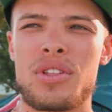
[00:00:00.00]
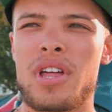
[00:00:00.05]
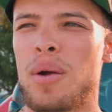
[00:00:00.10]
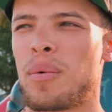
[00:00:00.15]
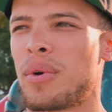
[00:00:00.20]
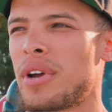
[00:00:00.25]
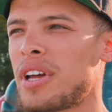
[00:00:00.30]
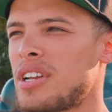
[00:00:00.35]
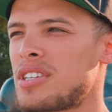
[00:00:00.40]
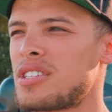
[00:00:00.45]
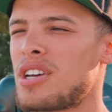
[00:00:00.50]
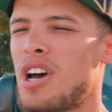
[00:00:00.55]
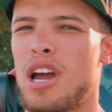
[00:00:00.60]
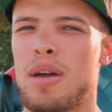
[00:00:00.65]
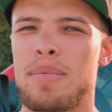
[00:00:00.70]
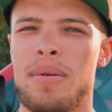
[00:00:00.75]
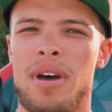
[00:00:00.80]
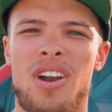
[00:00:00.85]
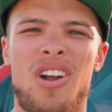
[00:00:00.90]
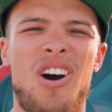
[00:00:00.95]
that, we're gonna talk
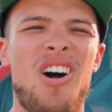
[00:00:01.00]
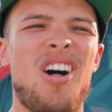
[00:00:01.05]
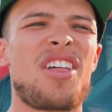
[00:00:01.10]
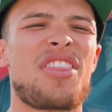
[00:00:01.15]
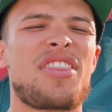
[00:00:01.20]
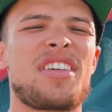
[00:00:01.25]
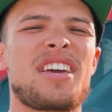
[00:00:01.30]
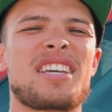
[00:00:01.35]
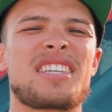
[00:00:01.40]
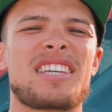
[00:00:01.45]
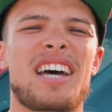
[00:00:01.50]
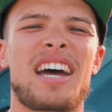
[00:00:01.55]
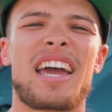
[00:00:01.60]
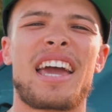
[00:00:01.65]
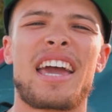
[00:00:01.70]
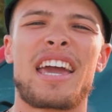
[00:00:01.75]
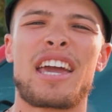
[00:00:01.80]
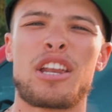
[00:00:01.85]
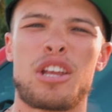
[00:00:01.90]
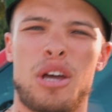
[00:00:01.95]
about all the things I
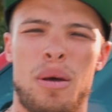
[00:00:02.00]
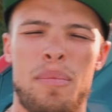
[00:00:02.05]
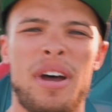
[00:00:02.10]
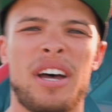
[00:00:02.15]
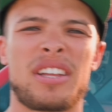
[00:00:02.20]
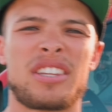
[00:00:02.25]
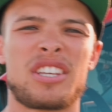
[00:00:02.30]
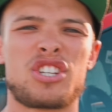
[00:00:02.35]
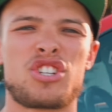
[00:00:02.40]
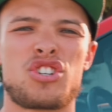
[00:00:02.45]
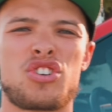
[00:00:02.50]
hate about this